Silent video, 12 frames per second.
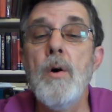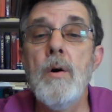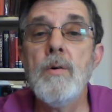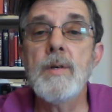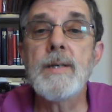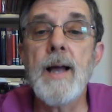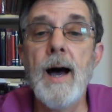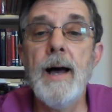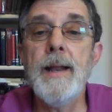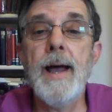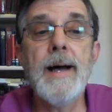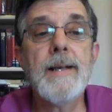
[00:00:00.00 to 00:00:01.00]
Who is
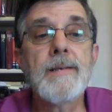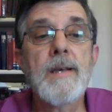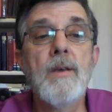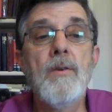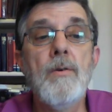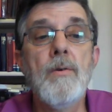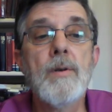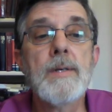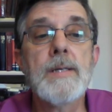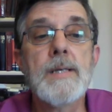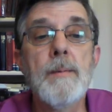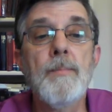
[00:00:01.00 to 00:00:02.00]
God asking you to
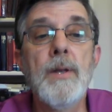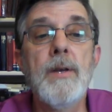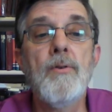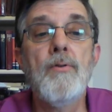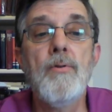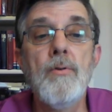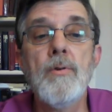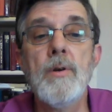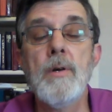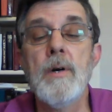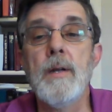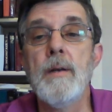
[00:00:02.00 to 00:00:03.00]
simply do
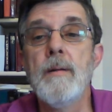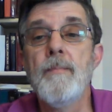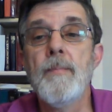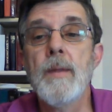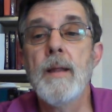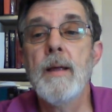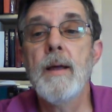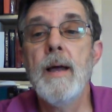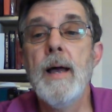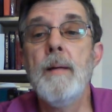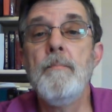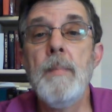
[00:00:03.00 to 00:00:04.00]
good
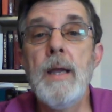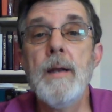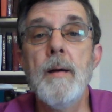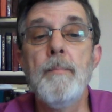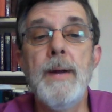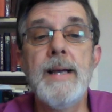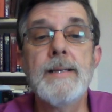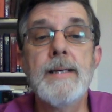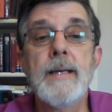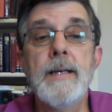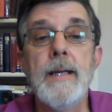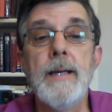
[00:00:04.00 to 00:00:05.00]
and meet a
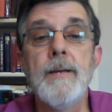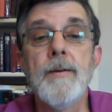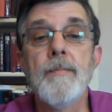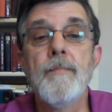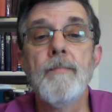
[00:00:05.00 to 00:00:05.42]
basic need?